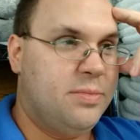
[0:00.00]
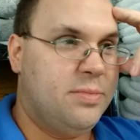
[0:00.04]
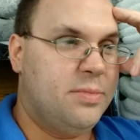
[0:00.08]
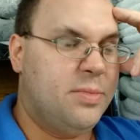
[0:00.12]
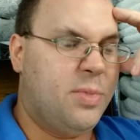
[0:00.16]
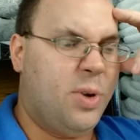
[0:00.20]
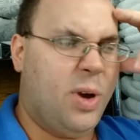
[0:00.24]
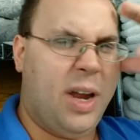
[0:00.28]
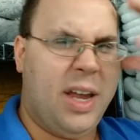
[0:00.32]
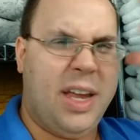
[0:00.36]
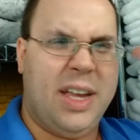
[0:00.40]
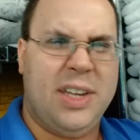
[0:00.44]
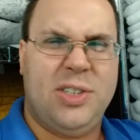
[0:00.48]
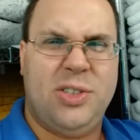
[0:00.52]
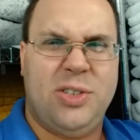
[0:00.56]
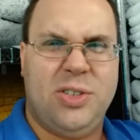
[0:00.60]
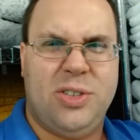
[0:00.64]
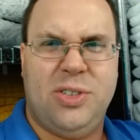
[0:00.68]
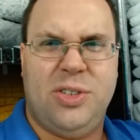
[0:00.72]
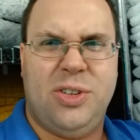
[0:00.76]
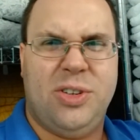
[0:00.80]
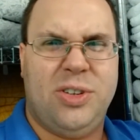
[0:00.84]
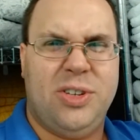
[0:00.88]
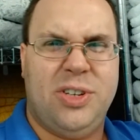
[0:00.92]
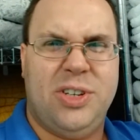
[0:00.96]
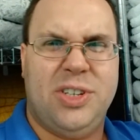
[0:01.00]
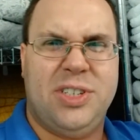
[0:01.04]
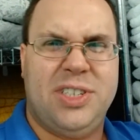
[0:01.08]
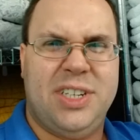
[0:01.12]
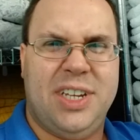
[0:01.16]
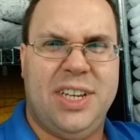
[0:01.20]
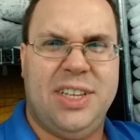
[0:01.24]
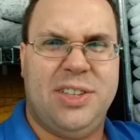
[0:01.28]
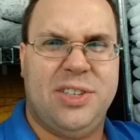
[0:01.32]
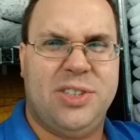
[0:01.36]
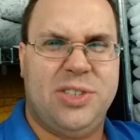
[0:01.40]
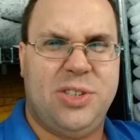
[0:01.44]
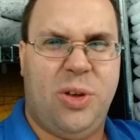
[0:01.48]
Or I guess you could just say
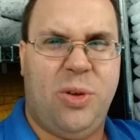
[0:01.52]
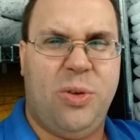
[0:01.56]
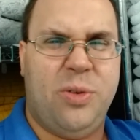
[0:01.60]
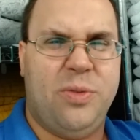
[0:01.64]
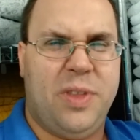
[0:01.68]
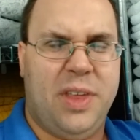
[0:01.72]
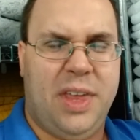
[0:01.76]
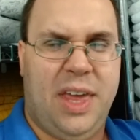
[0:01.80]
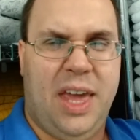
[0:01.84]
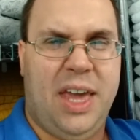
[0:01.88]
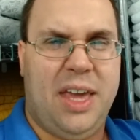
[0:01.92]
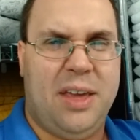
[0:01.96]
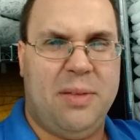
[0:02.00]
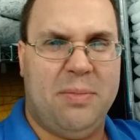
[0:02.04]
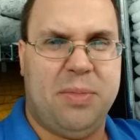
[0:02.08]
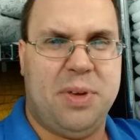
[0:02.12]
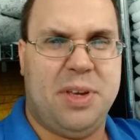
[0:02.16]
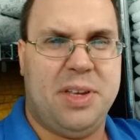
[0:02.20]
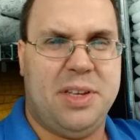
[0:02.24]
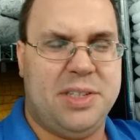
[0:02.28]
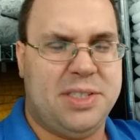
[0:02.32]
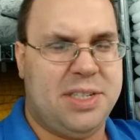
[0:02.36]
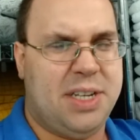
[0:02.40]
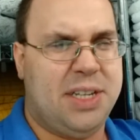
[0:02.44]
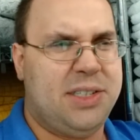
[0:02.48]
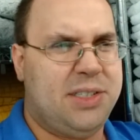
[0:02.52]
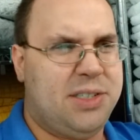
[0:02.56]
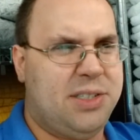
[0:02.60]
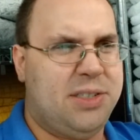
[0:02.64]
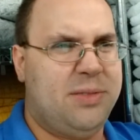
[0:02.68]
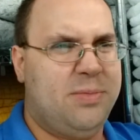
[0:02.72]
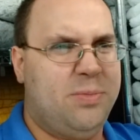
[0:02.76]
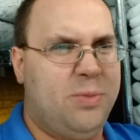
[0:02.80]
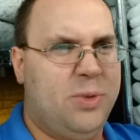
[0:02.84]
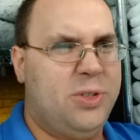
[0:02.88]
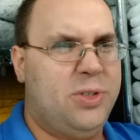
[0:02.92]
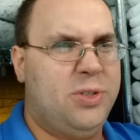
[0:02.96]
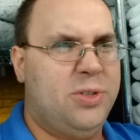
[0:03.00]
the soul of the game because that's
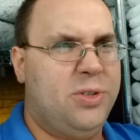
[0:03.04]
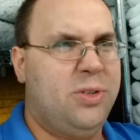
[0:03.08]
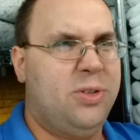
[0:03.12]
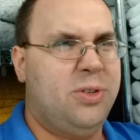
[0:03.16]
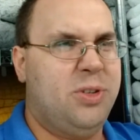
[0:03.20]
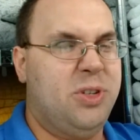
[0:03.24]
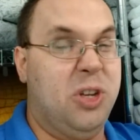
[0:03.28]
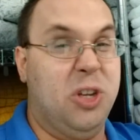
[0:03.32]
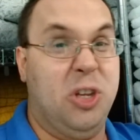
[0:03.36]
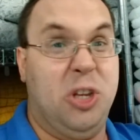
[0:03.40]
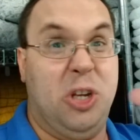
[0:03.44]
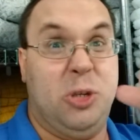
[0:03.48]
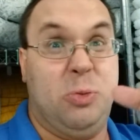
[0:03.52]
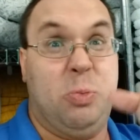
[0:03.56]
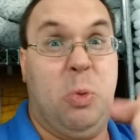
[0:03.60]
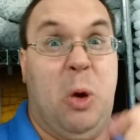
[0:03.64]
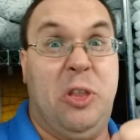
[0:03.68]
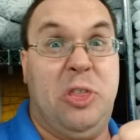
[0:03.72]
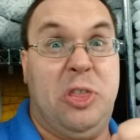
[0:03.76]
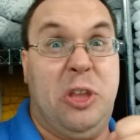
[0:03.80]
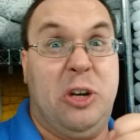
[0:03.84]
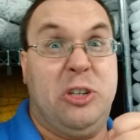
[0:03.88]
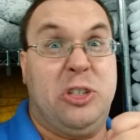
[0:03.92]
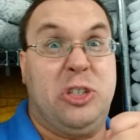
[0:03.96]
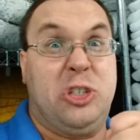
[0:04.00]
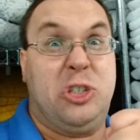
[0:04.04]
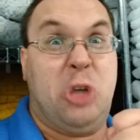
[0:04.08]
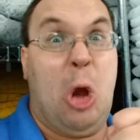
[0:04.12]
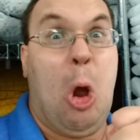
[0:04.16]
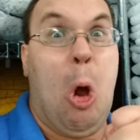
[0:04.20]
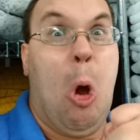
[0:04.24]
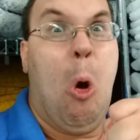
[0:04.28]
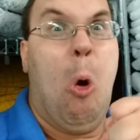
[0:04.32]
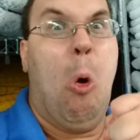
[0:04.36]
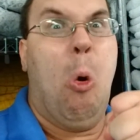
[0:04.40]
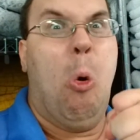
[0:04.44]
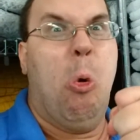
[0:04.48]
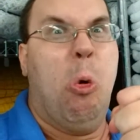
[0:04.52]
what you just want the
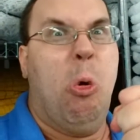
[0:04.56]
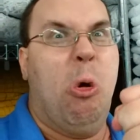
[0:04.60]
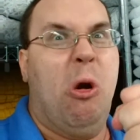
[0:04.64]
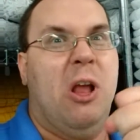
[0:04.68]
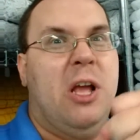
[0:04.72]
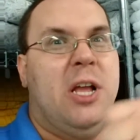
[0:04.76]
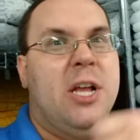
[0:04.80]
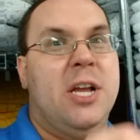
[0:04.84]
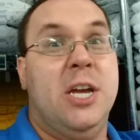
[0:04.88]
soul.